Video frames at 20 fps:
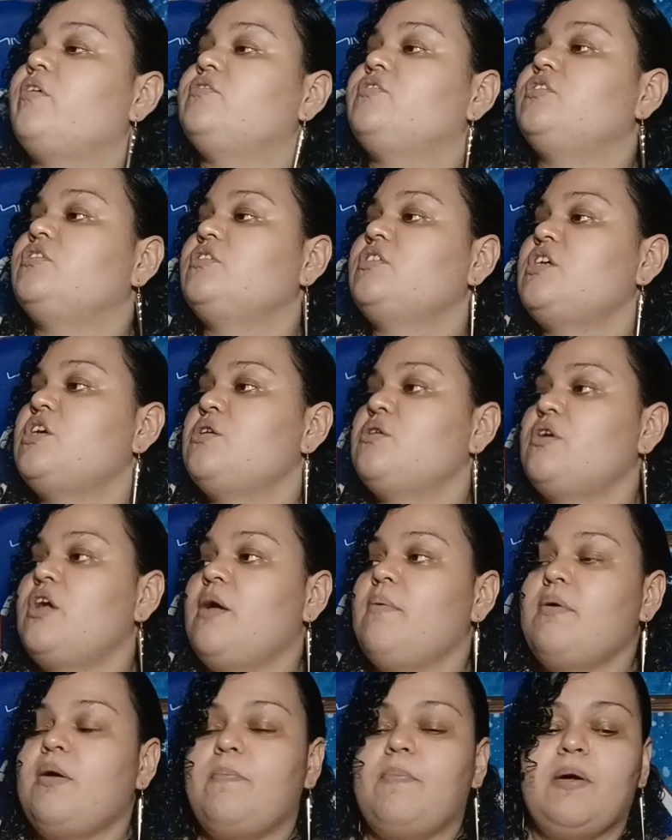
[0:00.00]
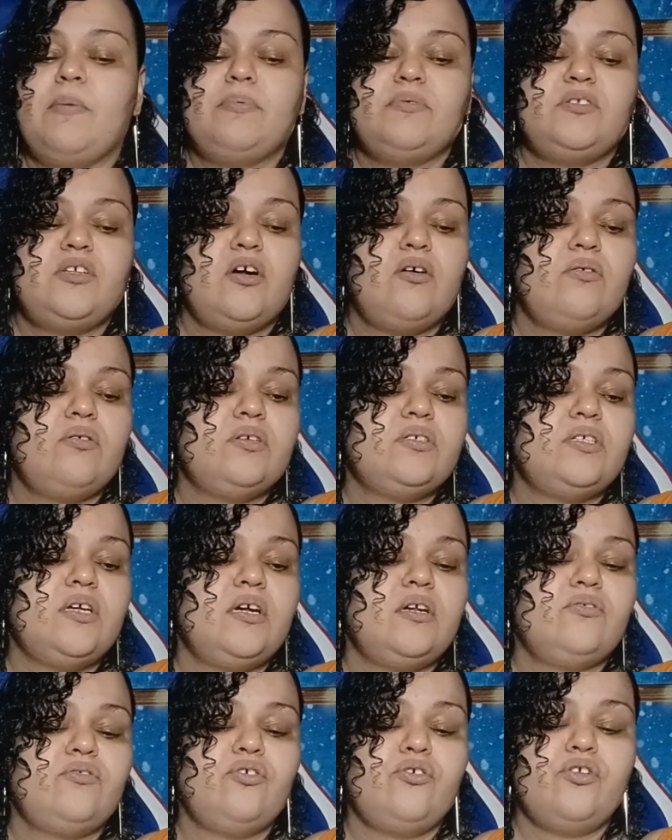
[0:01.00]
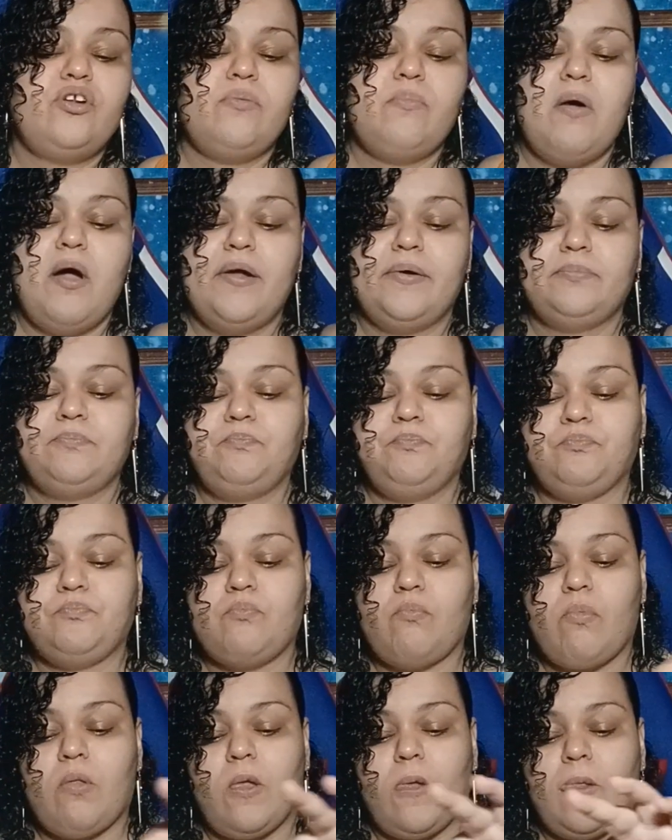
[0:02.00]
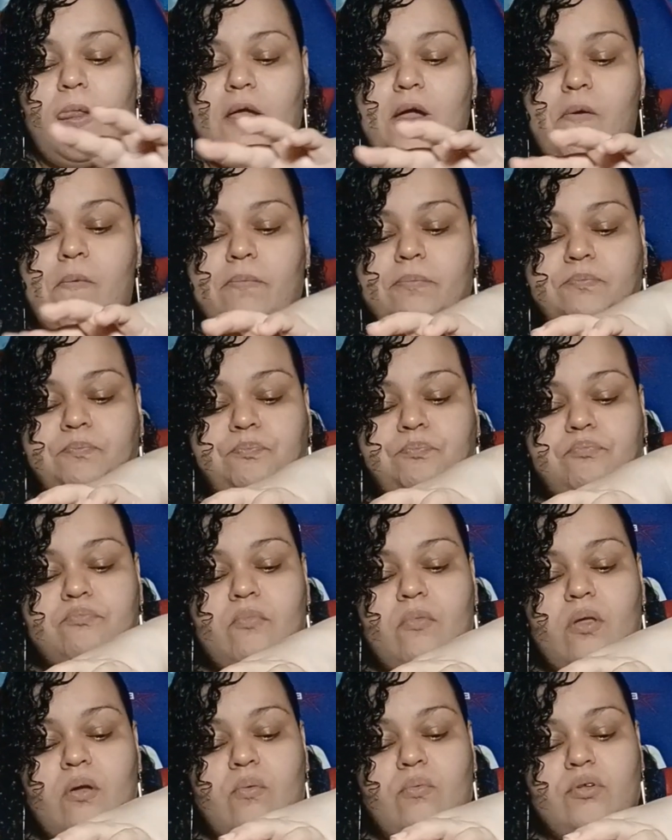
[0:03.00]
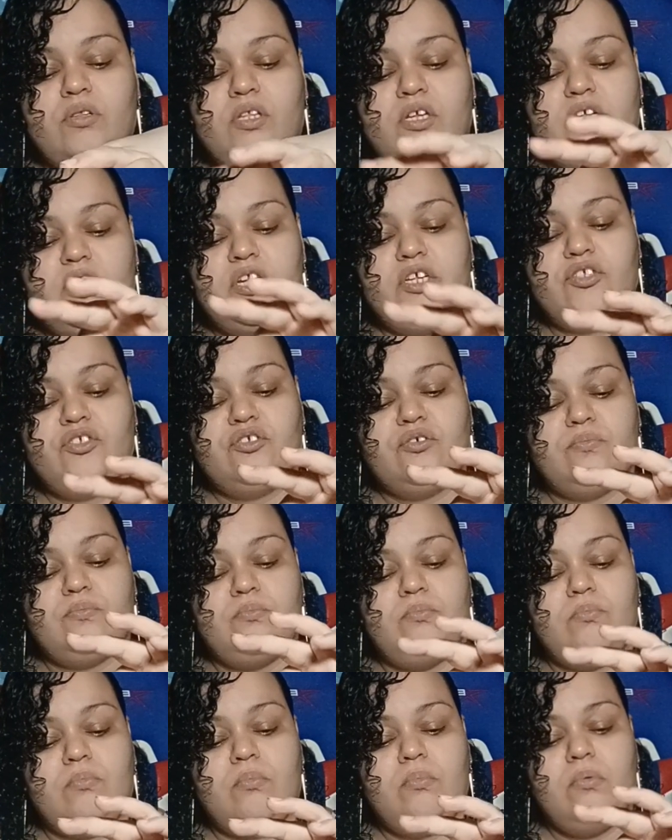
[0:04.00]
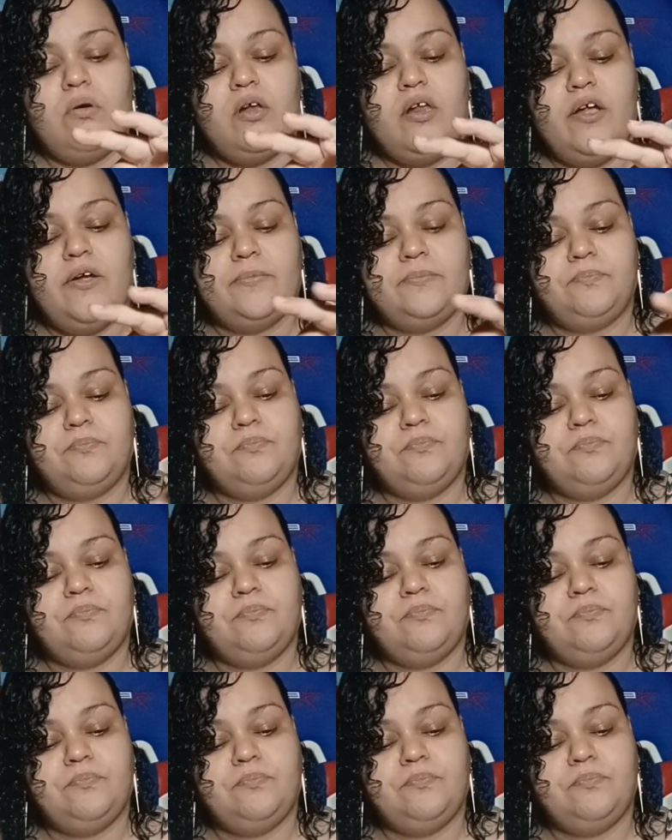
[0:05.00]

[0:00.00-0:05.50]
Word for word: Son, can you get me a paper towel? Because I dirty mine with the ketchup. Yeah.